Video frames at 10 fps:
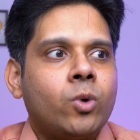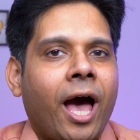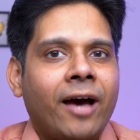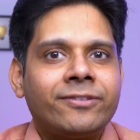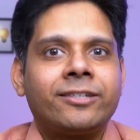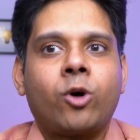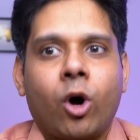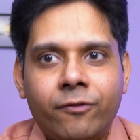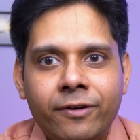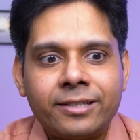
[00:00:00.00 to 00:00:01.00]
have that
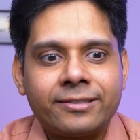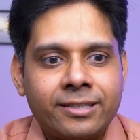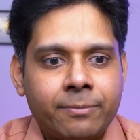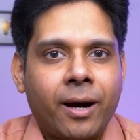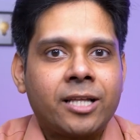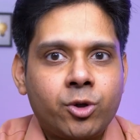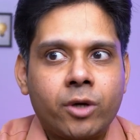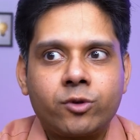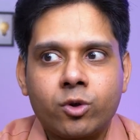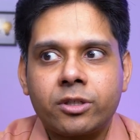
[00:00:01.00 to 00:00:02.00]
confidence that the path you
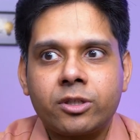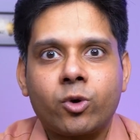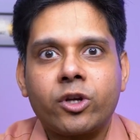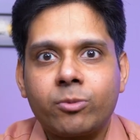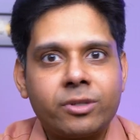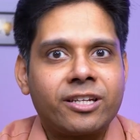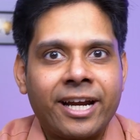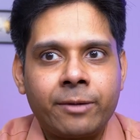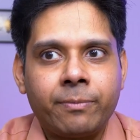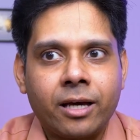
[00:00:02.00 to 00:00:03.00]
have chosen is going to be the
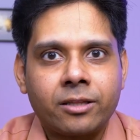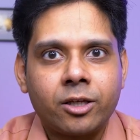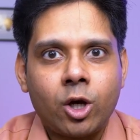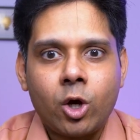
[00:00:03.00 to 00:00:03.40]
right path,